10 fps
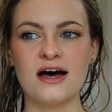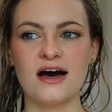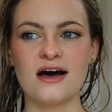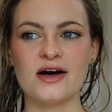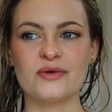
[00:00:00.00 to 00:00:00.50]

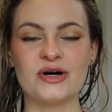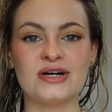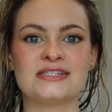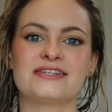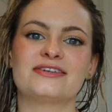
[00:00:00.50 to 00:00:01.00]

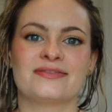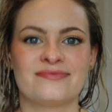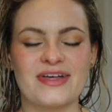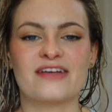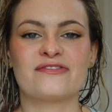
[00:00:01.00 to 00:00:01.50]

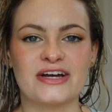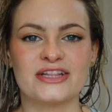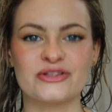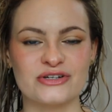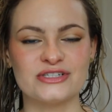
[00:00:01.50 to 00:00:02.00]
until I
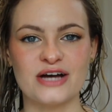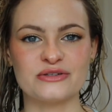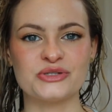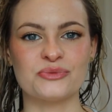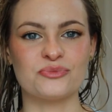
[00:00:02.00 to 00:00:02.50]
finally learned
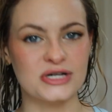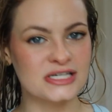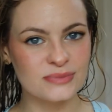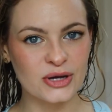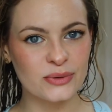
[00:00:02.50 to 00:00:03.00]
how to
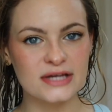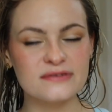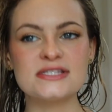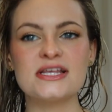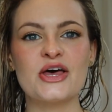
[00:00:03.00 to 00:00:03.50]
embrace my
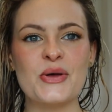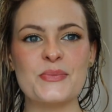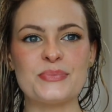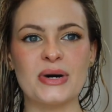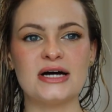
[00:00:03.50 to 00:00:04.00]
waves,
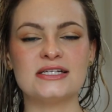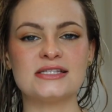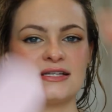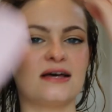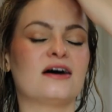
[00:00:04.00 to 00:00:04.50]

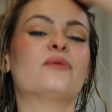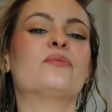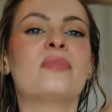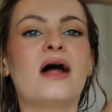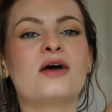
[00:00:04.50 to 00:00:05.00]
but
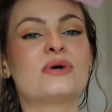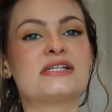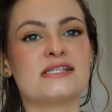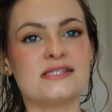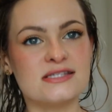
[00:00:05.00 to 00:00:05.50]
I
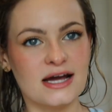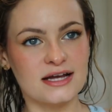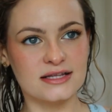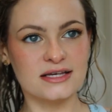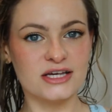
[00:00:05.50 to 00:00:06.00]
wasn't
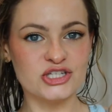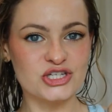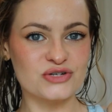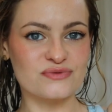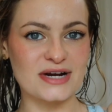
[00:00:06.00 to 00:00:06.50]
styling it
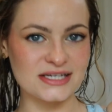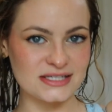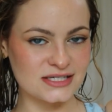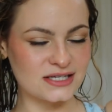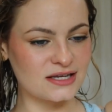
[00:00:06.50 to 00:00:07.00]

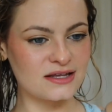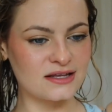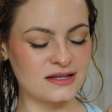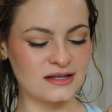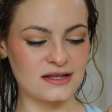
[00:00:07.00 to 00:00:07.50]
straight.
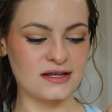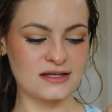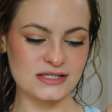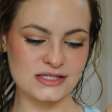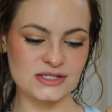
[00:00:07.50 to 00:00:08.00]

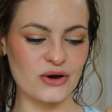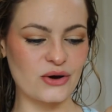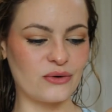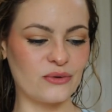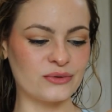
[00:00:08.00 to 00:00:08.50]

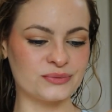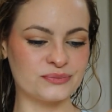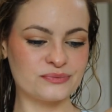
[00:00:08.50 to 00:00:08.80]
So